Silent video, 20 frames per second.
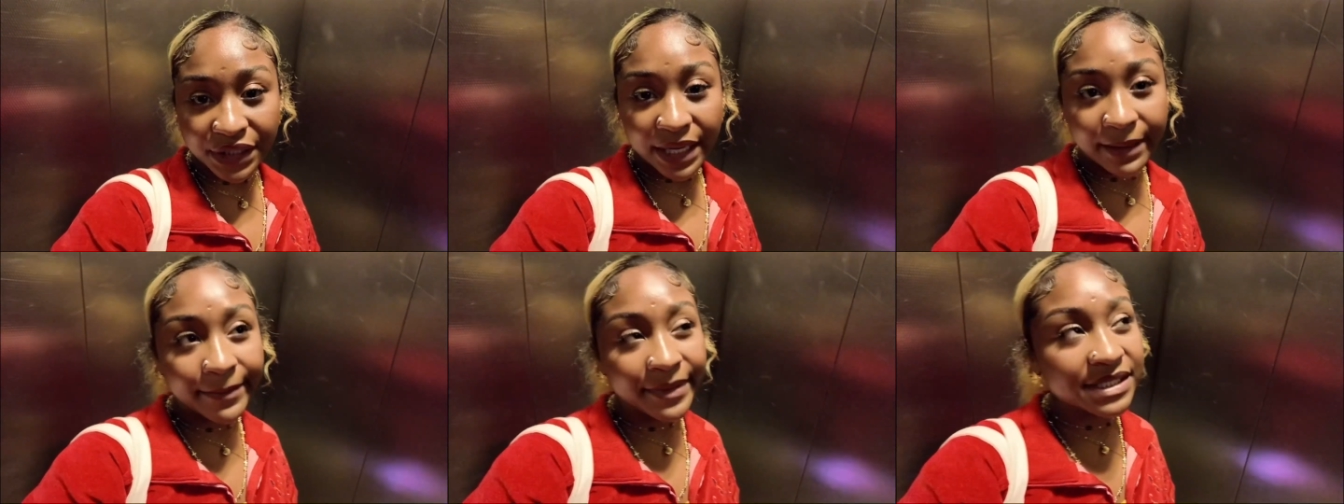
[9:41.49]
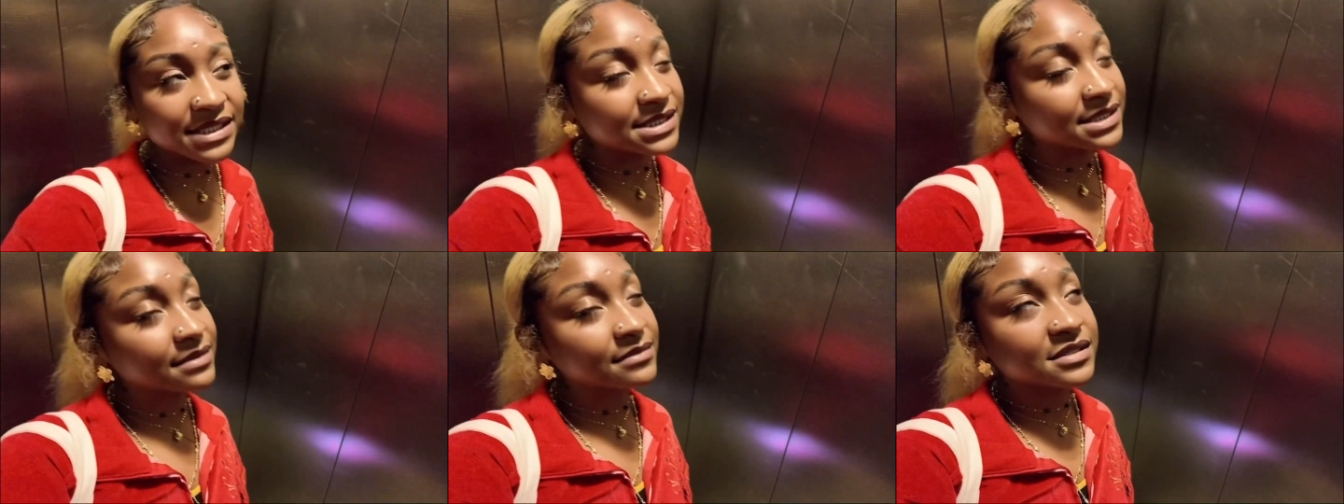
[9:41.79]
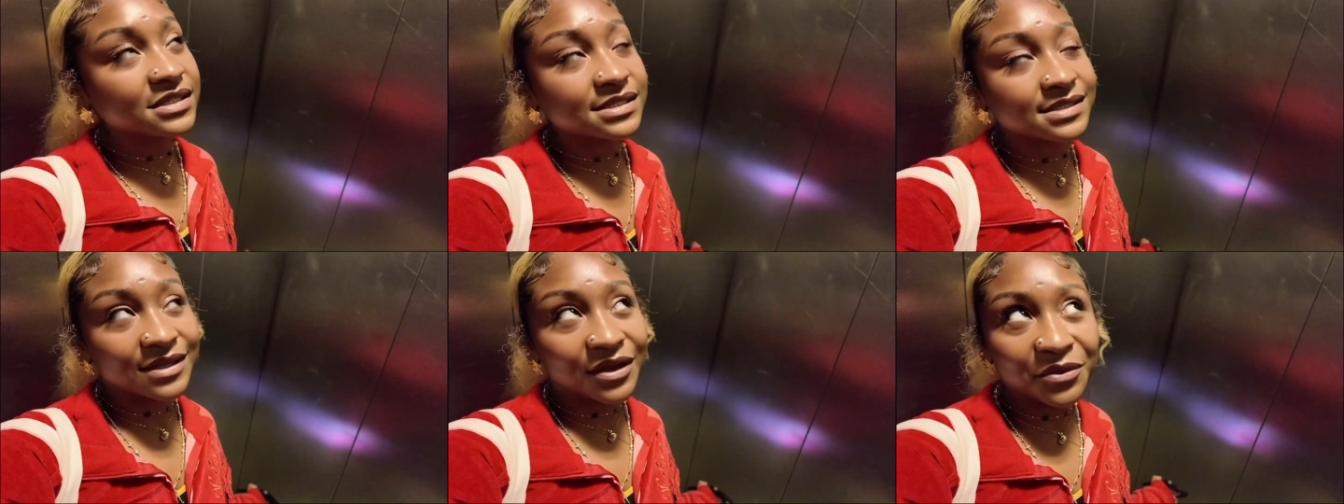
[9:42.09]
I missed them
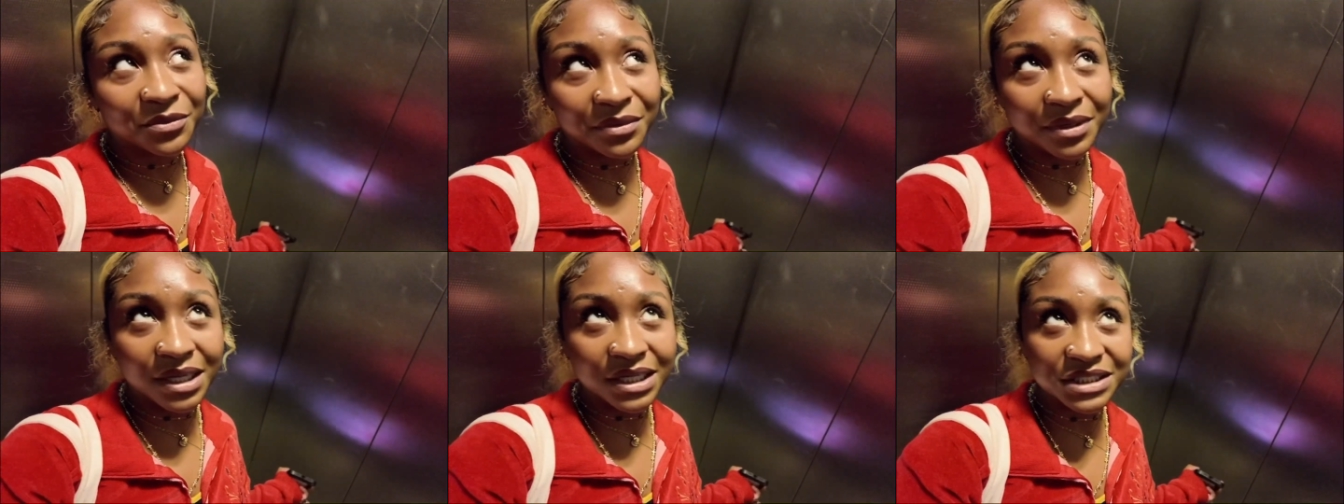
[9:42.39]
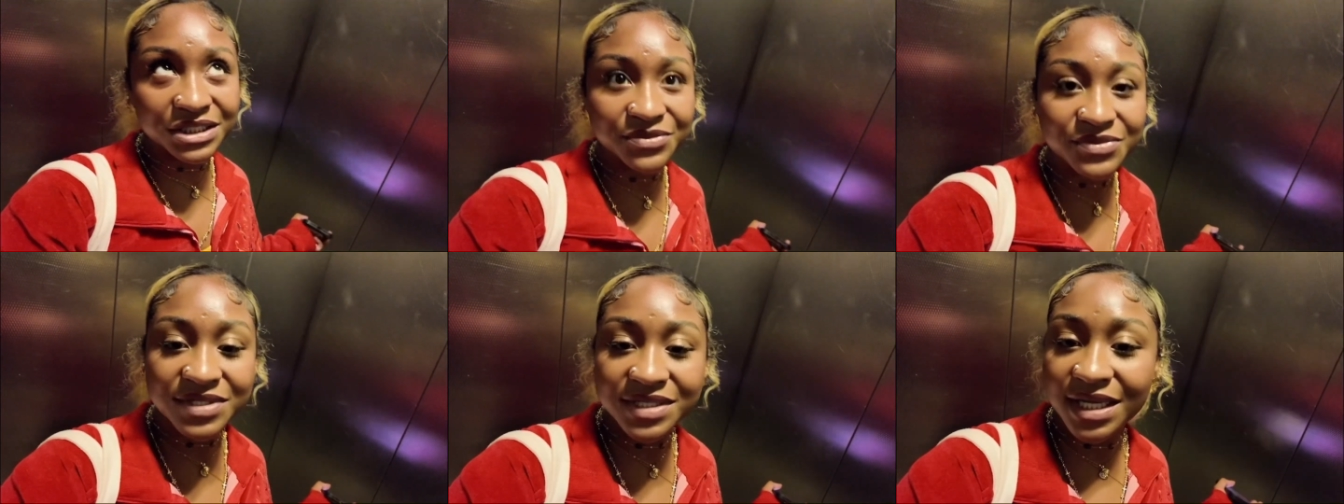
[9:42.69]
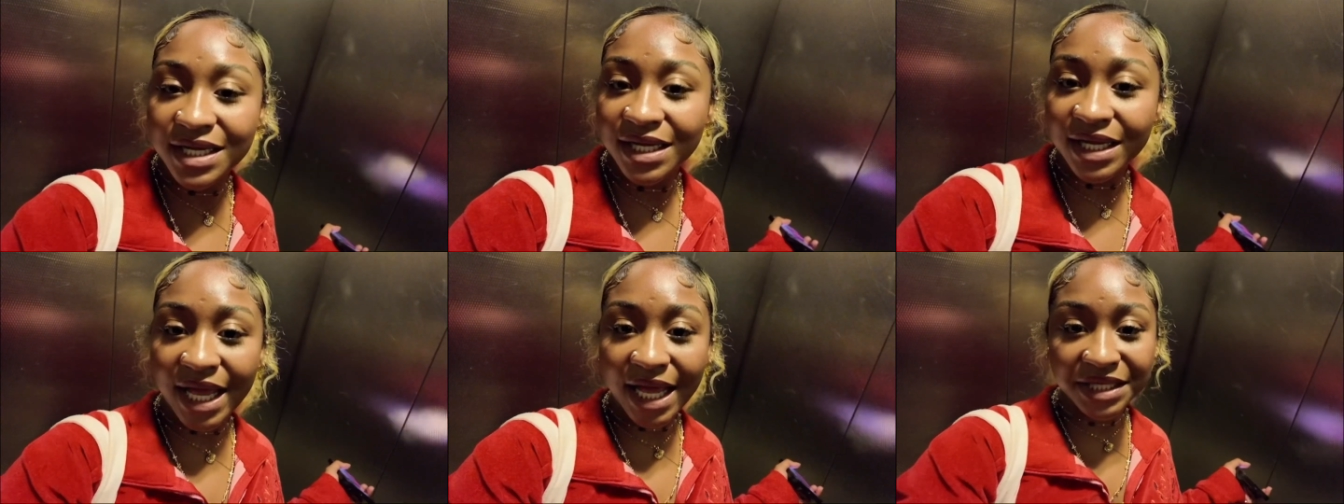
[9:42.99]
so much. It was
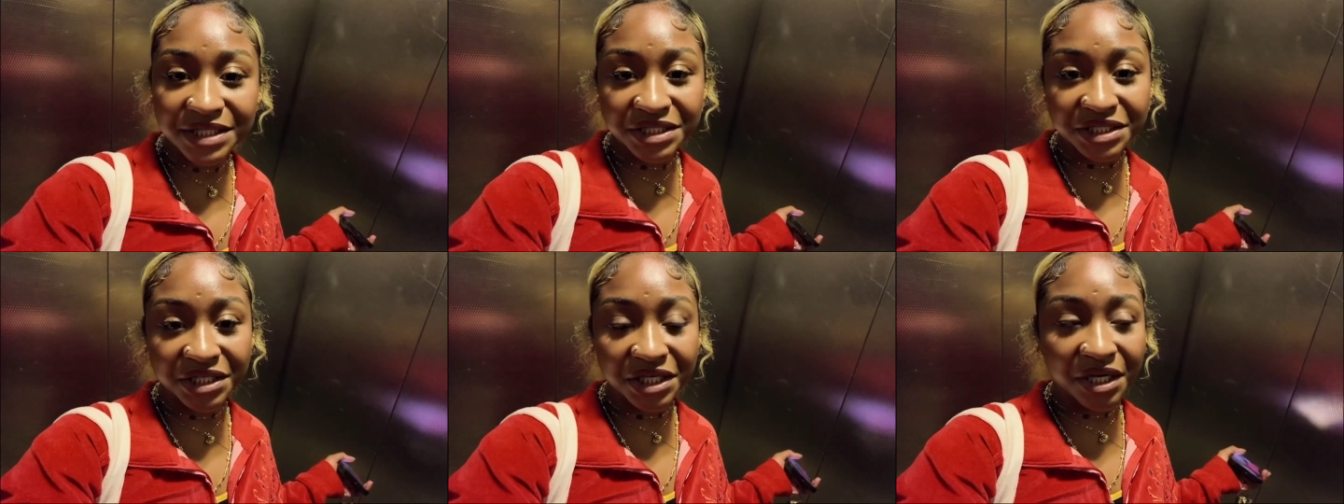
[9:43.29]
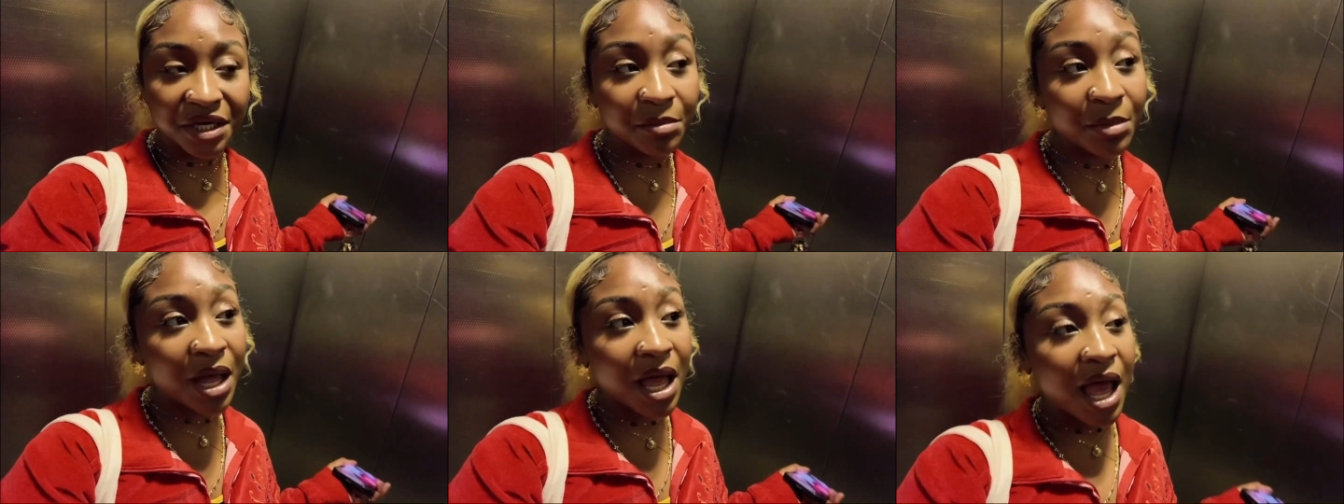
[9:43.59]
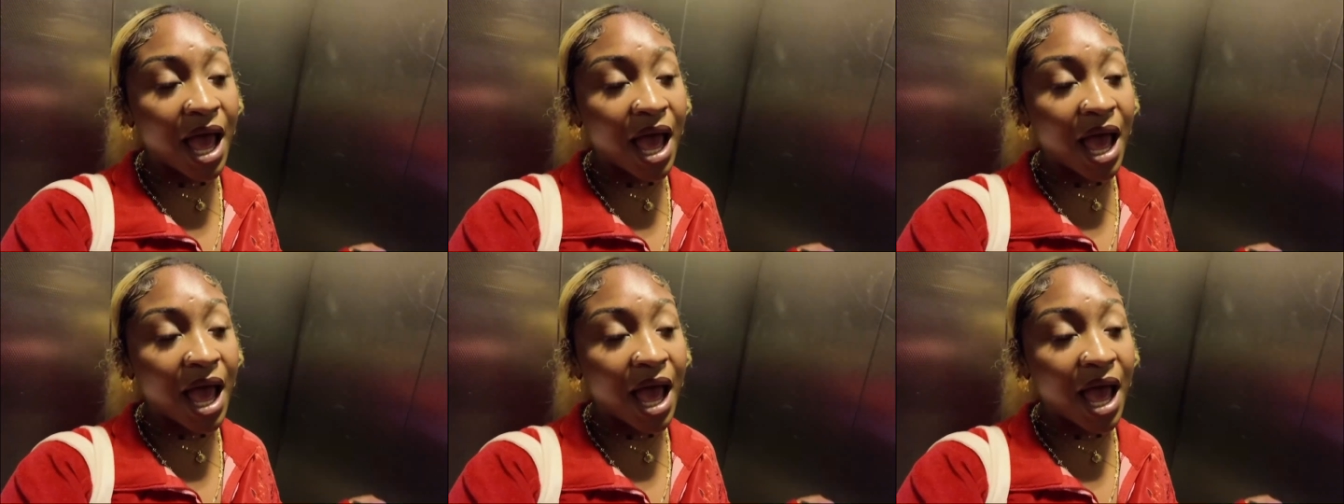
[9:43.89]
good catching up.